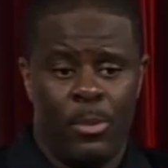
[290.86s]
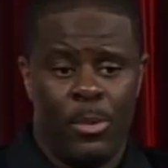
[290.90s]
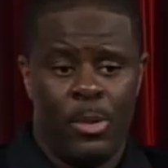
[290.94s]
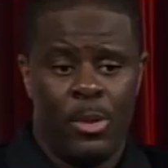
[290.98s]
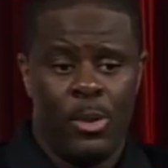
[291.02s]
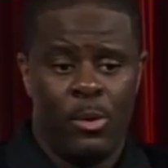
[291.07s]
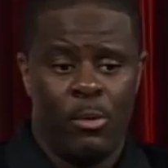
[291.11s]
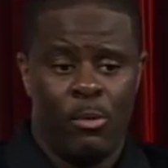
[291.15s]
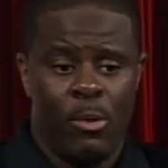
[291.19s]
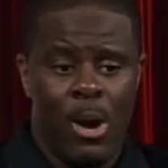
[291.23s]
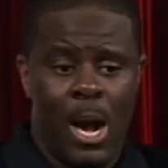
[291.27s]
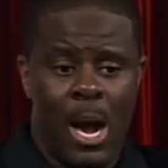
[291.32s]

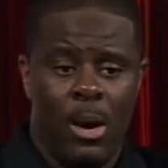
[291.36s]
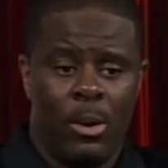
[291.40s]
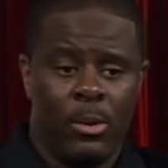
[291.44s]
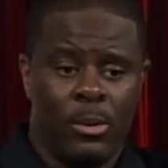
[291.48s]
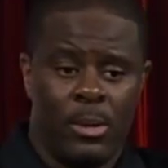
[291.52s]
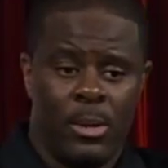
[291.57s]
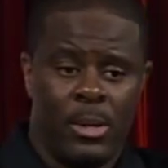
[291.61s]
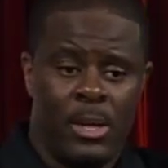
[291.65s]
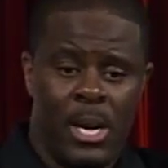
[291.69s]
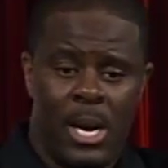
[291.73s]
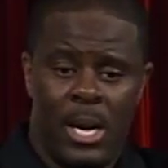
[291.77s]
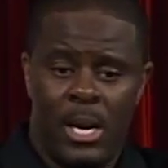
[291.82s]
the route
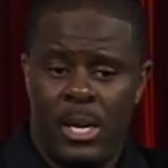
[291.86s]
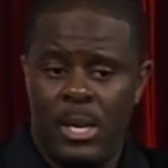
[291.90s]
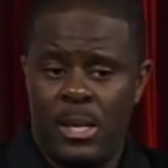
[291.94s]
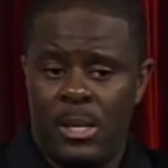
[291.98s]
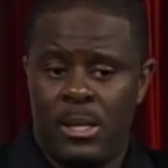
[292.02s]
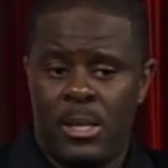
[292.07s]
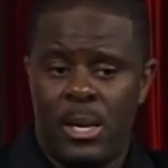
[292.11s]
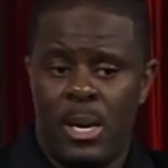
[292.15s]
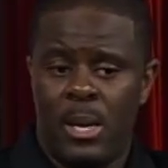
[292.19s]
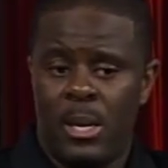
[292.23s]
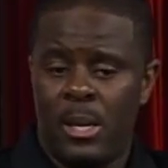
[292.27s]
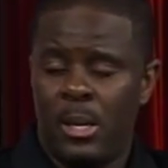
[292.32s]
that he's
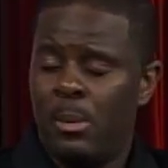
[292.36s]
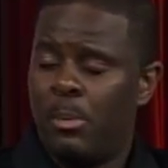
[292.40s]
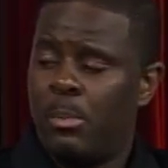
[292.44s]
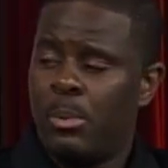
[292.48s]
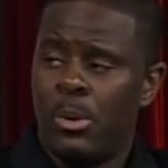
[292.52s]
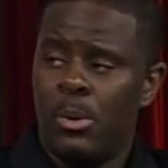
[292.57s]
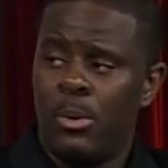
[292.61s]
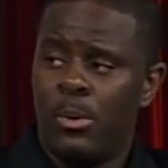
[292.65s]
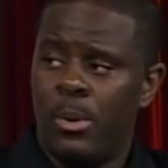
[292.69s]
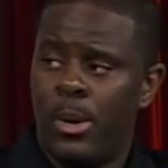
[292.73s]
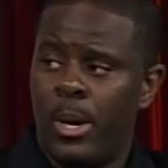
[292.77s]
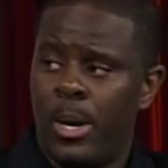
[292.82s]
taking the
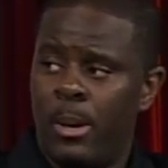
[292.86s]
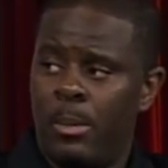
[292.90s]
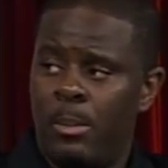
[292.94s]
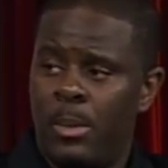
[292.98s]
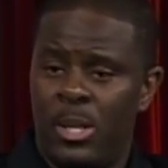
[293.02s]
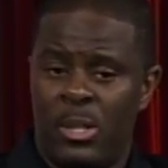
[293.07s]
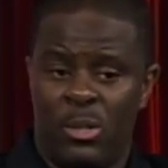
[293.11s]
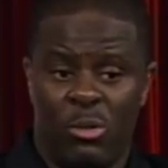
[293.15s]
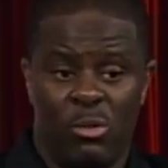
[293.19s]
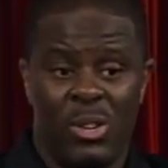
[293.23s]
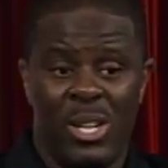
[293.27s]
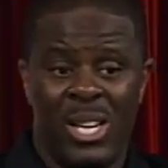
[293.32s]
program.
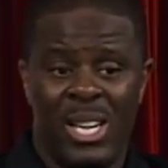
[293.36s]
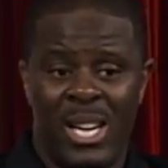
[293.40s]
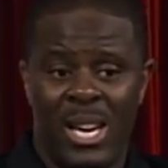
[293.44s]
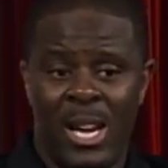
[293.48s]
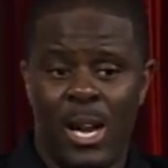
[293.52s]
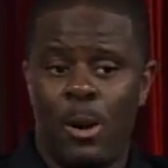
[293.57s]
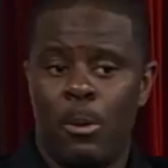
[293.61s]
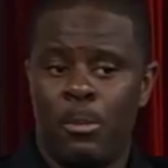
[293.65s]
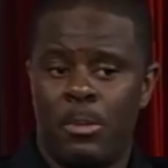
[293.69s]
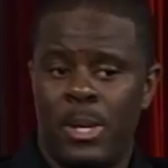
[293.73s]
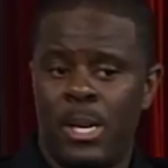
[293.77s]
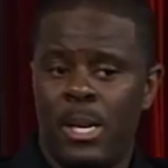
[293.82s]
It's really
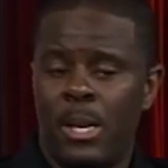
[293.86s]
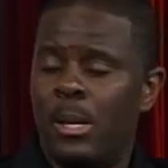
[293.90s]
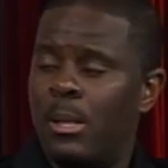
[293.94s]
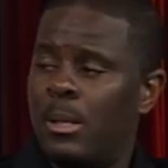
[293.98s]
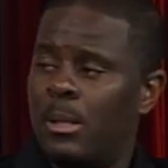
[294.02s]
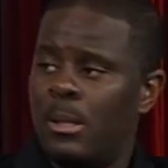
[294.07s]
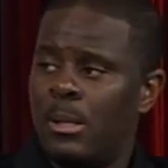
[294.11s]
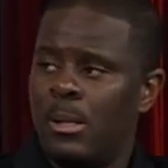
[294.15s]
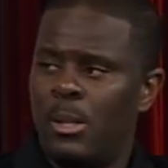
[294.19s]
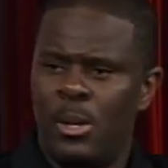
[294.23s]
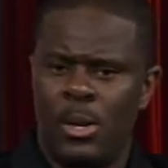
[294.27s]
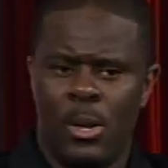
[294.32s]
helped
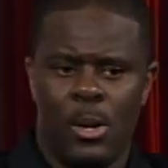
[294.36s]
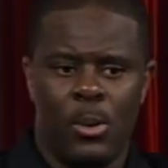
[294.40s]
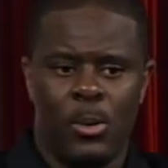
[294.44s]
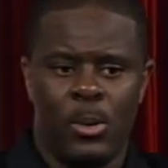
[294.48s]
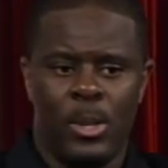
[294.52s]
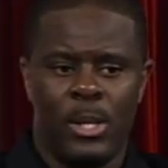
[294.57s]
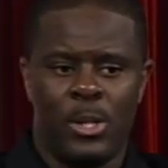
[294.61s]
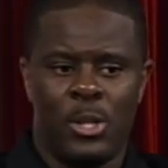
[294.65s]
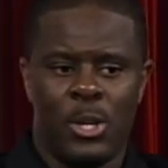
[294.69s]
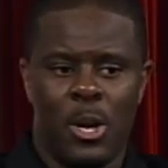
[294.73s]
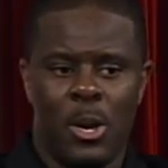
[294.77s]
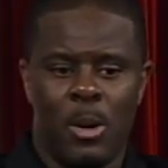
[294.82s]
us, you know,
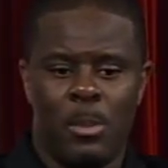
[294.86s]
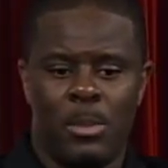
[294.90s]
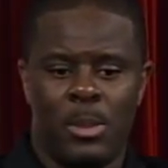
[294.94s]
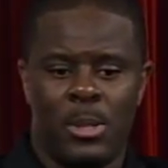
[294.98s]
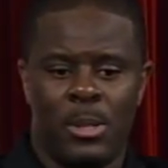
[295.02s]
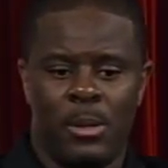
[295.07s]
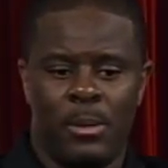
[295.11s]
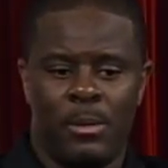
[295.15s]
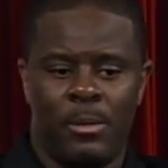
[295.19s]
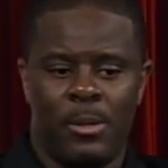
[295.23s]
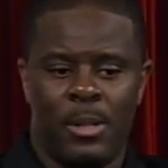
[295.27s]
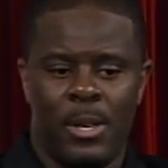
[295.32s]
in terms
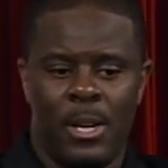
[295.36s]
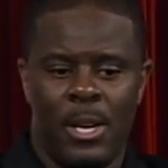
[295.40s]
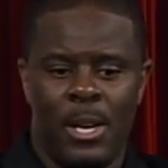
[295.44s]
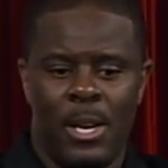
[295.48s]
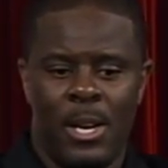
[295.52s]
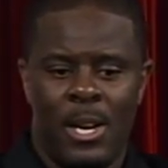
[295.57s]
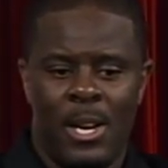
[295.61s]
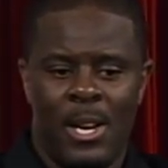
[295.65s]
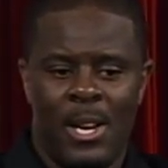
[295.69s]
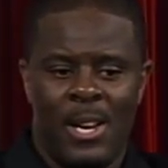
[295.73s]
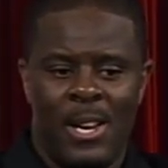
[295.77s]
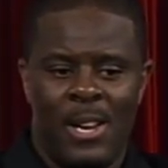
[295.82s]
of
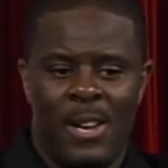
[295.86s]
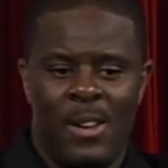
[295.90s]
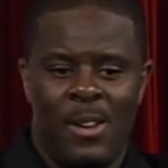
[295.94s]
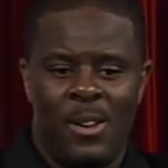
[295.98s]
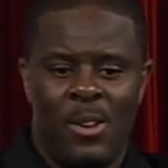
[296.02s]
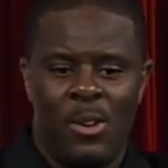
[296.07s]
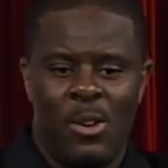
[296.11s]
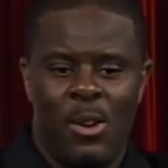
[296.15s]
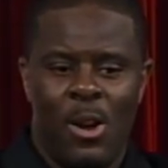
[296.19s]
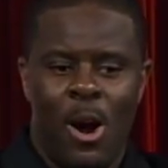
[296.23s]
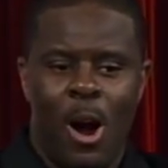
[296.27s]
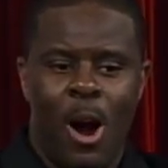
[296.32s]

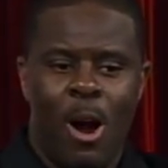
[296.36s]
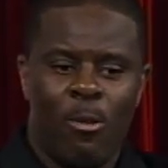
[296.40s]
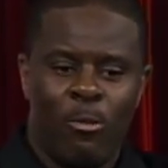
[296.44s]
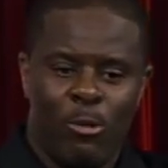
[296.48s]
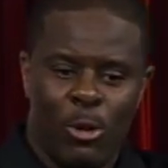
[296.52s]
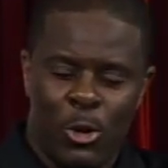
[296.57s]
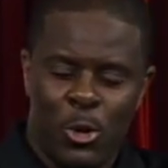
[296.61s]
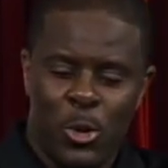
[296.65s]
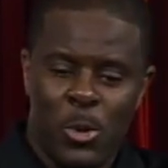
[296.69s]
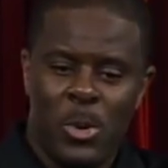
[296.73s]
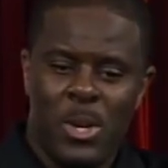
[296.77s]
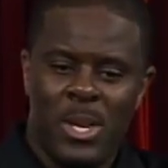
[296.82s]
our
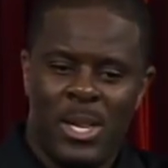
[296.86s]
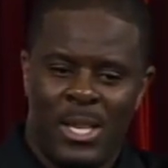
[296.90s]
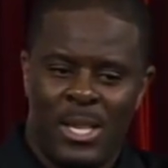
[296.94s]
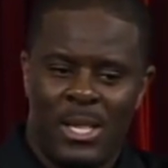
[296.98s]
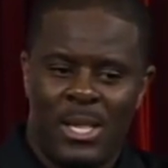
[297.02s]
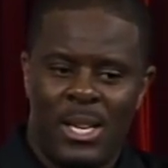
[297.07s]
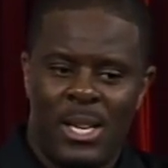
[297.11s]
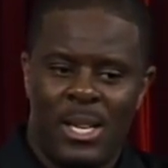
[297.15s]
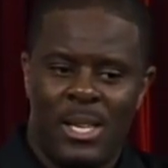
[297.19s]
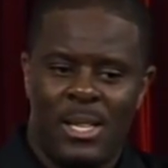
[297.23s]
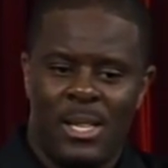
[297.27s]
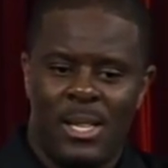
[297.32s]
recruiting
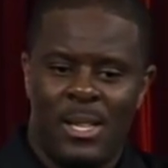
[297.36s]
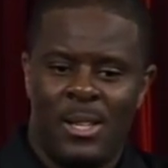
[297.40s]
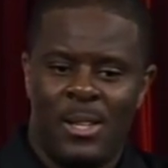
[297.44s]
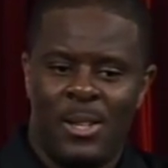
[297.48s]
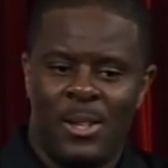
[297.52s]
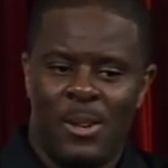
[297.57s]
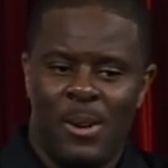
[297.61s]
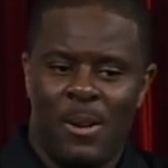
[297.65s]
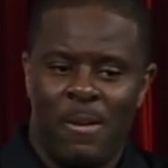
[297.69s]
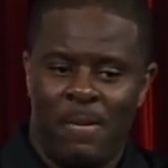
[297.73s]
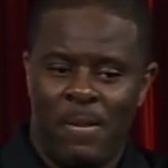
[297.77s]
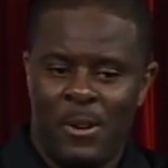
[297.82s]
season.
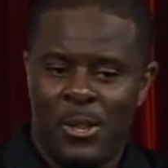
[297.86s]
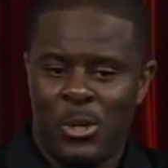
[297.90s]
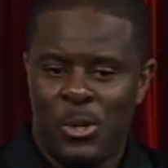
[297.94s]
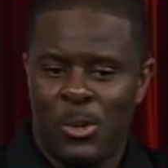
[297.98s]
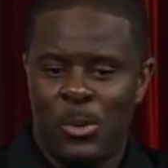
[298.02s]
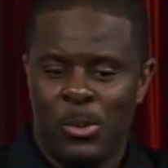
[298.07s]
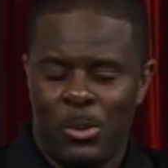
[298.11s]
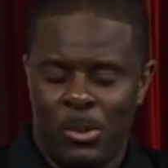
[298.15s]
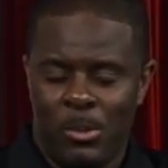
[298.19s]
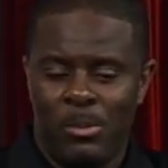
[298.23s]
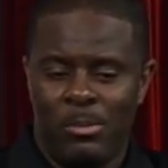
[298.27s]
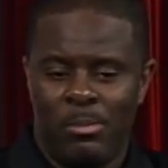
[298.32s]

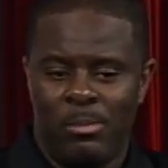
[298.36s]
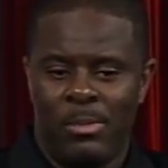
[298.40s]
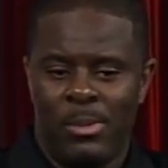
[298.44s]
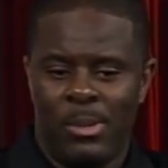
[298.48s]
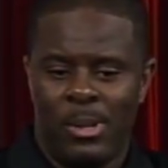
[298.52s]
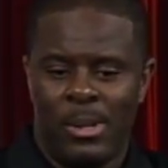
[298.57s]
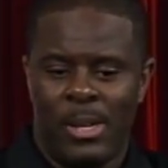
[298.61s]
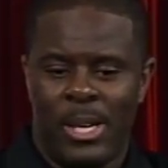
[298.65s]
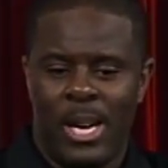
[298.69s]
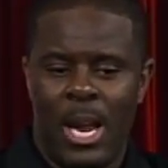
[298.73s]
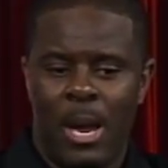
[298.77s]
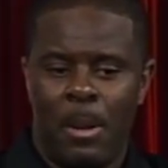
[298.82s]
Official
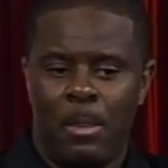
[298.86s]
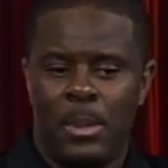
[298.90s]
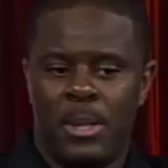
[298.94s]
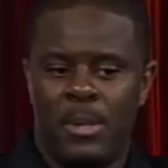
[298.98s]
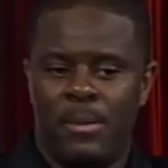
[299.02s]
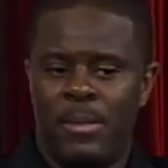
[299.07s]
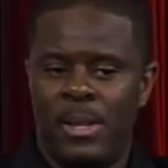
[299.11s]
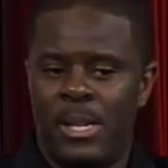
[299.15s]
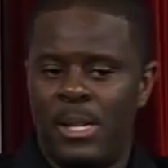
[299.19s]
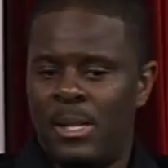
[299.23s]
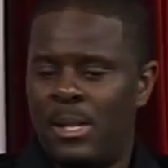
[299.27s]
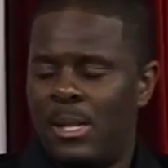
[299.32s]
campus
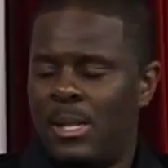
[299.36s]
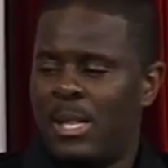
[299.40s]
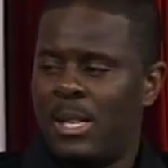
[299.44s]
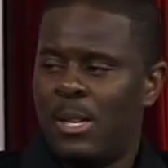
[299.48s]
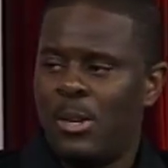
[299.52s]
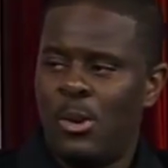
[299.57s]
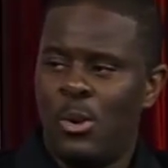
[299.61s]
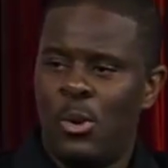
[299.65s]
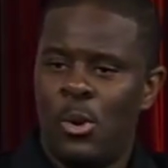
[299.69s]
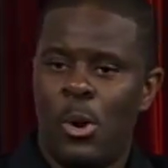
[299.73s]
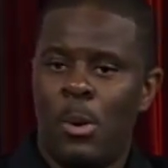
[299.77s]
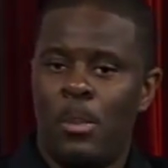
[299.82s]
visits
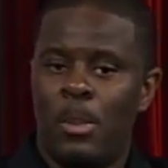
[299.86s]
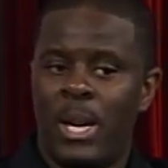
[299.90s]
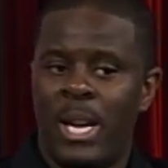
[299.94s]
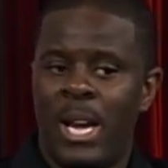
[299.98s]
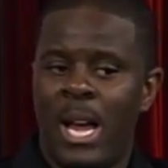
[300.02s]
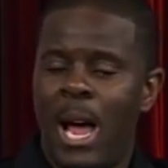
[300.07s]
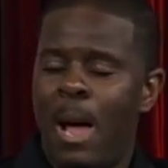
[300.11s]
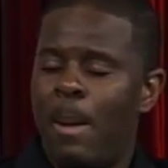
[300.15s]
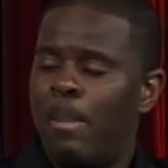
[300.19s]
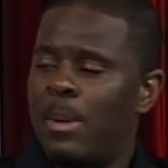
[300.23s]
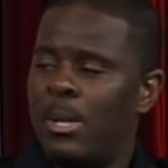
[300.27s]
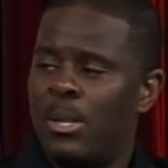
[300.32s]
normally
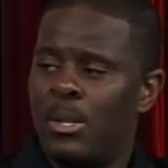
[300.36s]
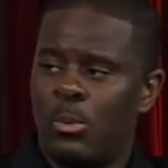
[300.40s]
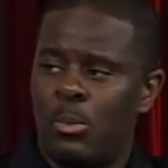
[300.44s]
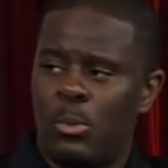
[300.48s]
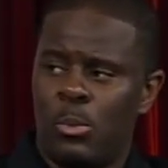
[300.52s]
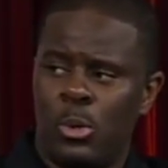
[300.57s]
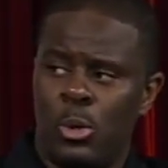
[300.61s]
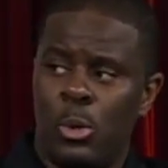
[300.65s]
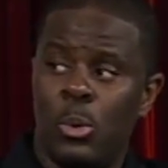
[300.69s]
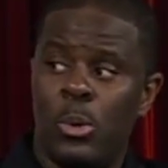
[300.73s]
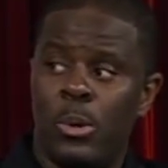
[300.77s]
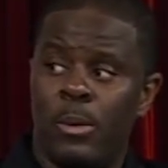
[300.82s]
happens
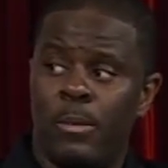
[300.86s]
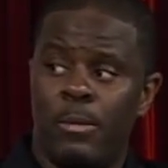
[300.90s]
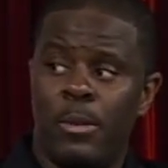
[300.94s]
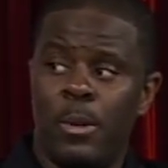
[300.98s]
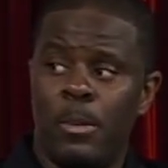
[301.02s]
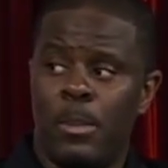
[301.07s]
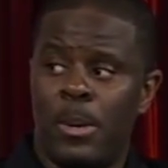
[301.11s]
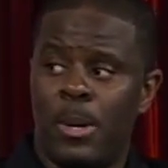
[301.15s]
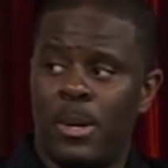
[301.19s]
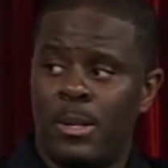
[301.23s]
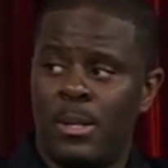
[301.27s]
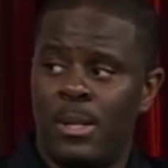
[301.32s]
during
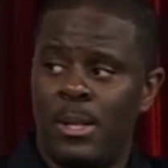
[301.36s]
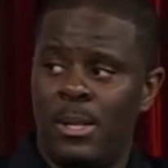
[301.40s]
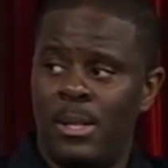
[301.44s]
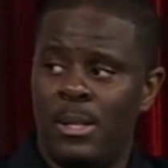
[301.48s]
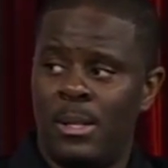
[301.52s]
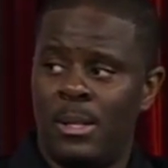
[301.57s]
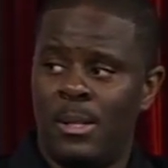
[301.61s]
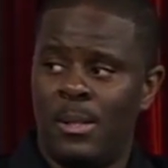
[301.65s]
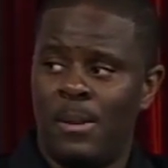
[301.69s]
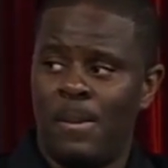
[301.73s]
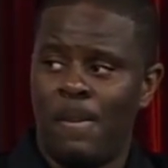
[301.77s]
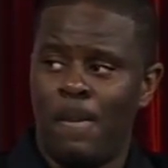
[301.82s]
football
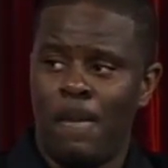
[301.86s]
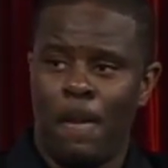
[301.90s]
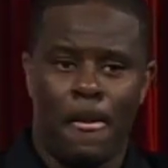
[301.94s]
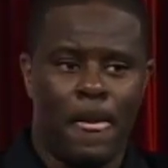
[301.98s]
season. Right.